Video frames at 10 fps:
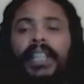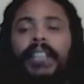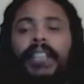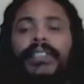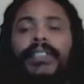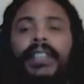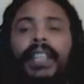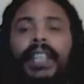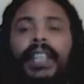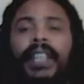Because
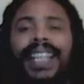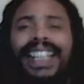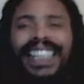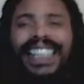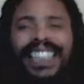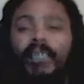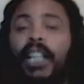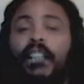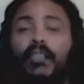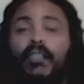just
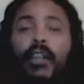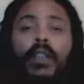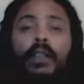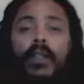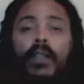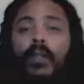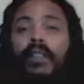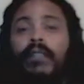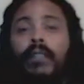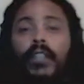because you don't view
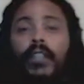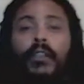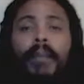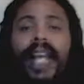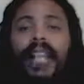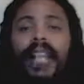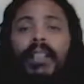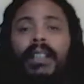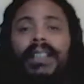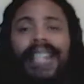it from good or
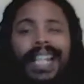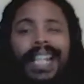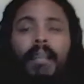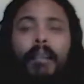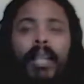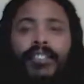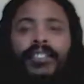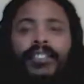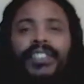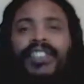bad, getting
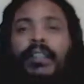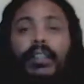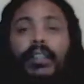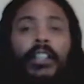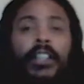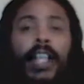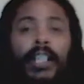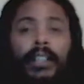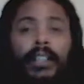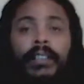punched is never a good
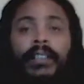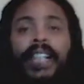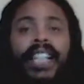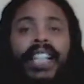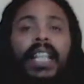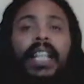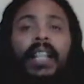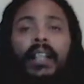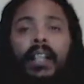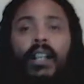idea. Getting
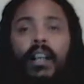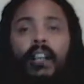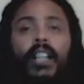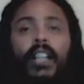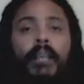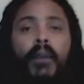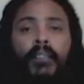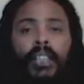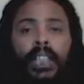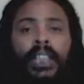hurt
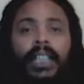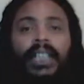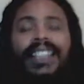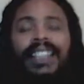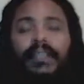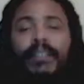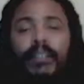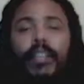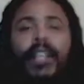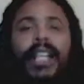emotionally is
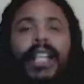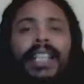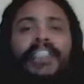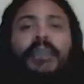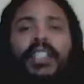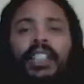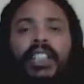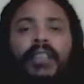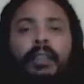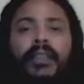never a good idea,
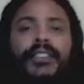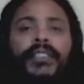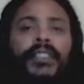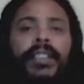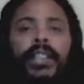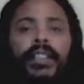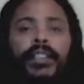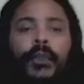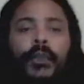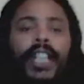especially if the person
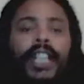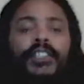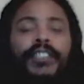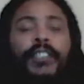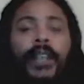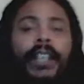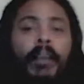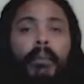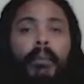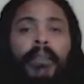doing it is doing
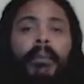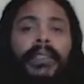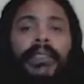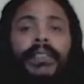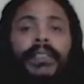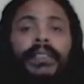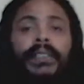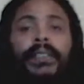it on purpose.